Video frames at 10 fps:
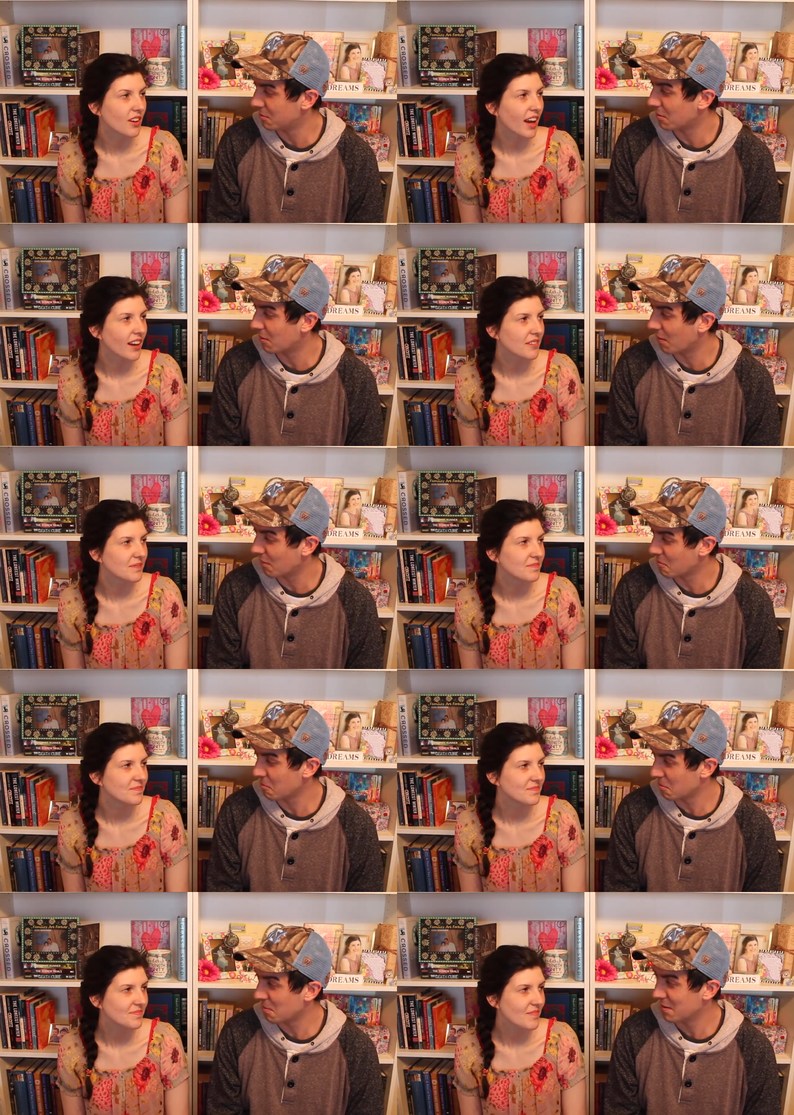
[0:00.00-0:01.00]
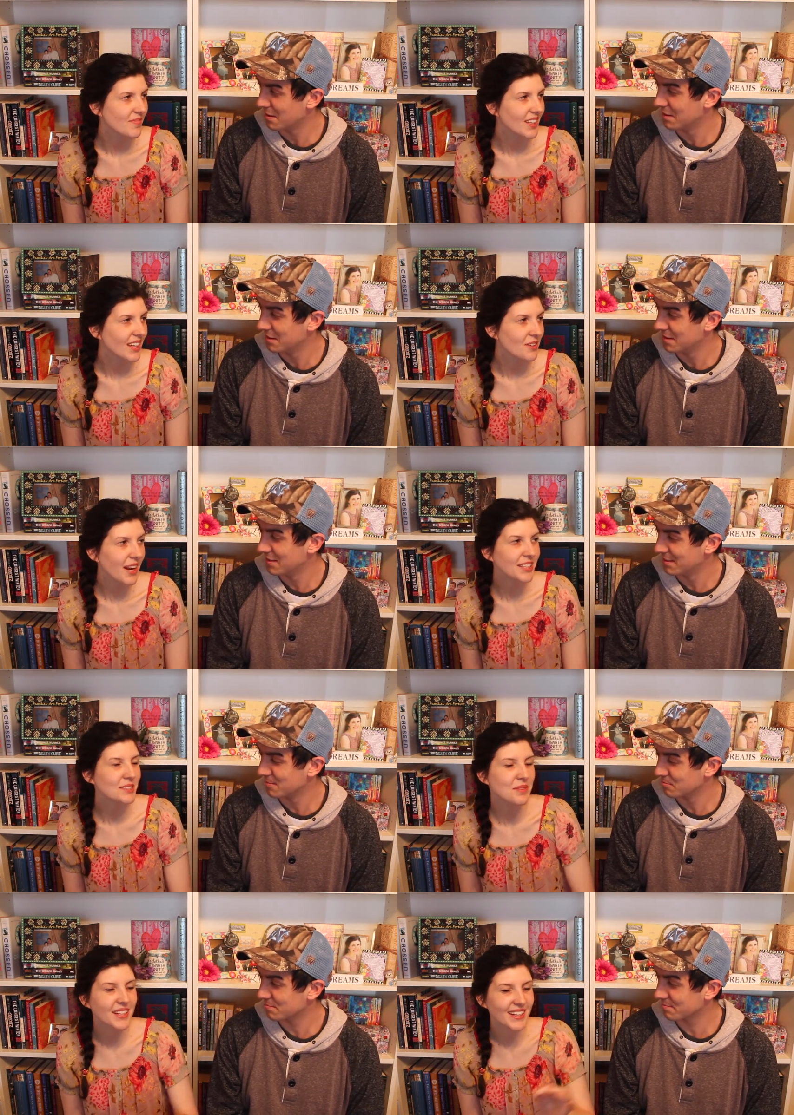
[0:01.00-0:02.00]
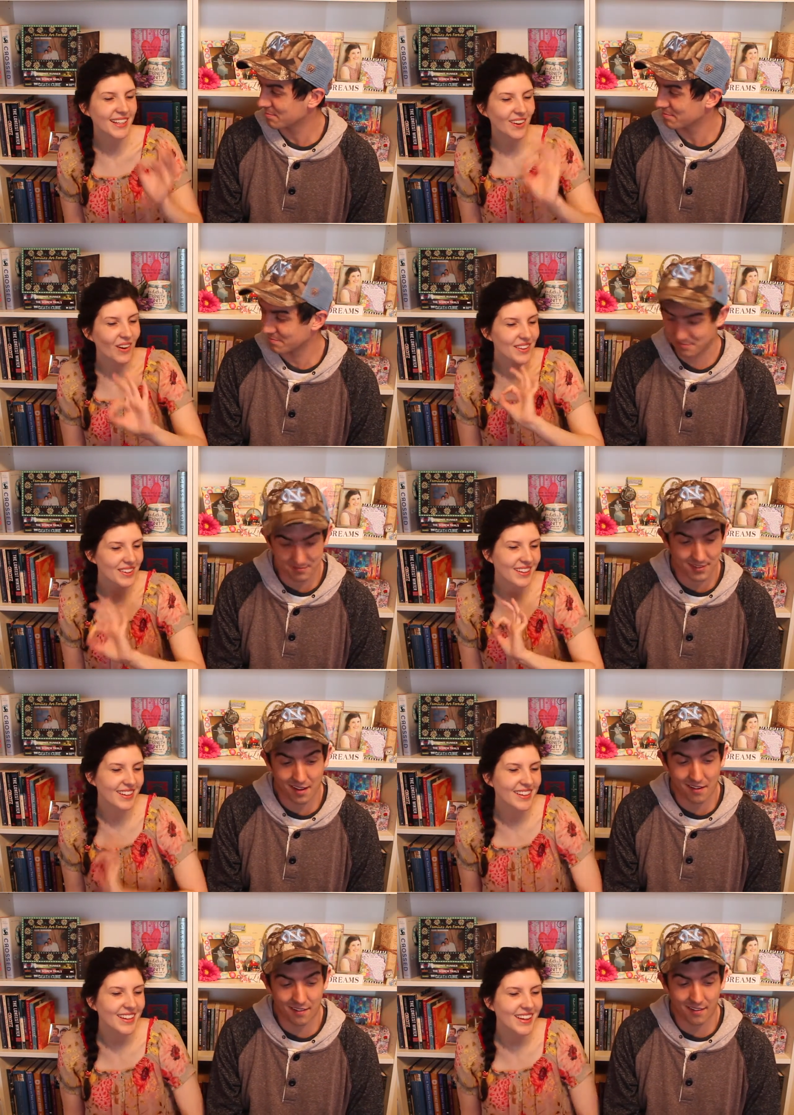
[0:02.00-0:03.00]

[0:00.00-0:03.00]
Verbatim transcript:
Speaker 1: okay. You're actually pretty like on the